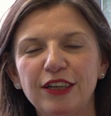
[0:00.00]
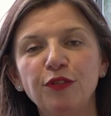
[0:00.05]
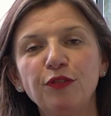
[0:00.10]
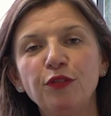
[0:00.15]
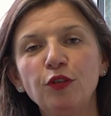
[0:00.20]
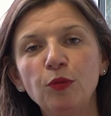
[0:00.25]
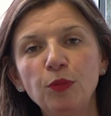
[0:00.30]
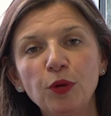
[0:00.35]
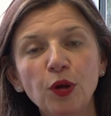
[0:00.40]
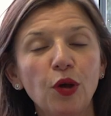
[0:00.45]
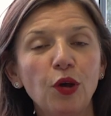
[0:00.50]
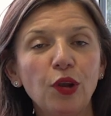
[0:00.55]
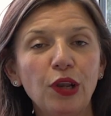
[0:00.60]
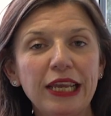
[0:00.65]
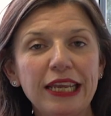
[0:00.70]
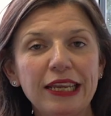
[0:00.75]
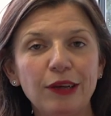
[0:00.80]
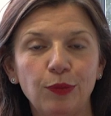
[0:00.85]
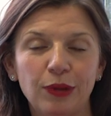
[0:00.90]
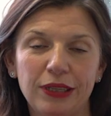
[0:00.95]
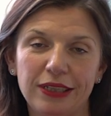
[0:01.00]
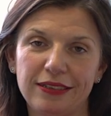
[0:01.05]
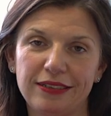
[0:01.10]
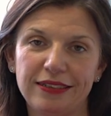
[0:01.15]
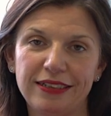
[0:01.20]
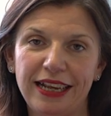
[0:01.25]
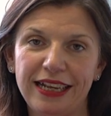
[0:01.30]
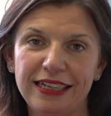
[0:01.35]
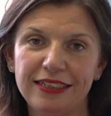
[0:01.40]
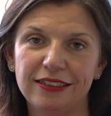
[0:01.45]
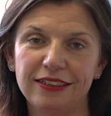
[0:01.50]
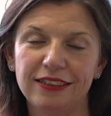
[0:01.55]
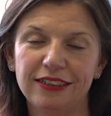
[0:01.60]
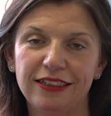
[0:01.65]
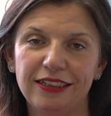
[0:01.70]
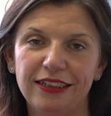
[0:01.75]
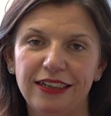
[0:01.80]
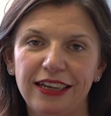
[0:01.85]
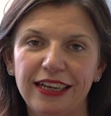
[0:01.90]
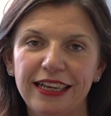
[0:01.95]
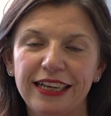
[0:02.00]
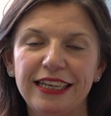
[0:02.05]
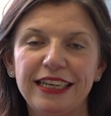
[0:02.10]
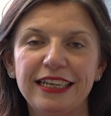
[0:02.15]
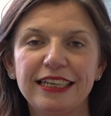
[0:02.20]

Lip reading: A former colleague once said, "I can